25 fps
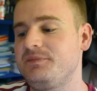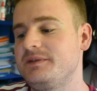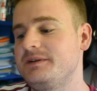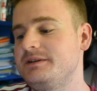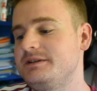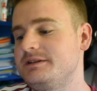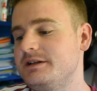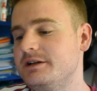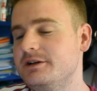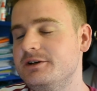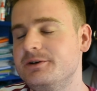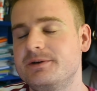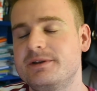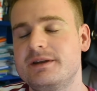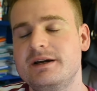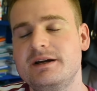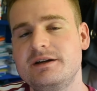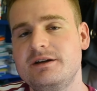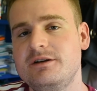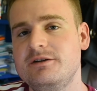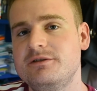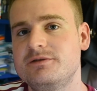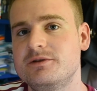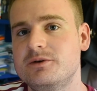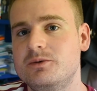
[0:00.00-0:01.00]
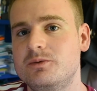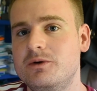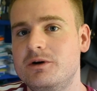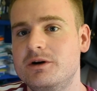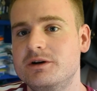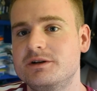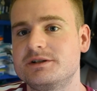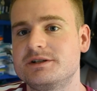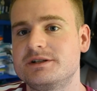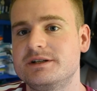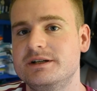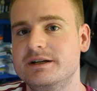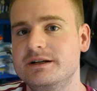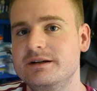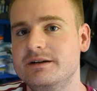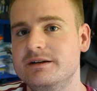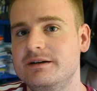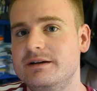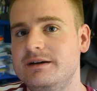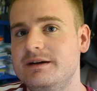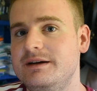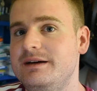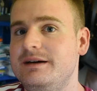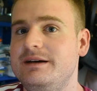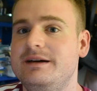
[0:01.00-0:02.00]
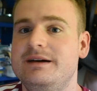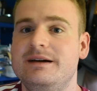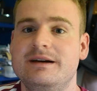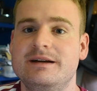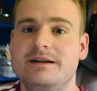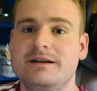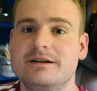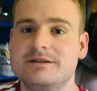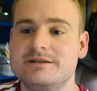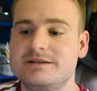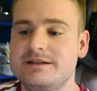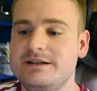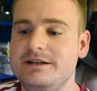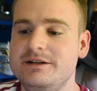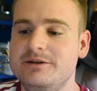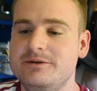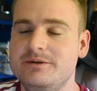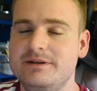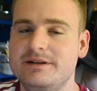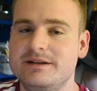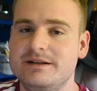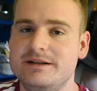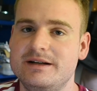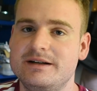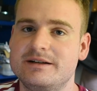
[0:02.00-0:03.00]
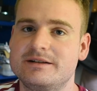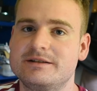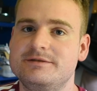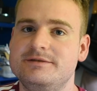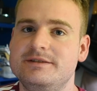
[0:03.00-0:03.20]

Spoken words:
So thank you for watching, and I'll see you in the next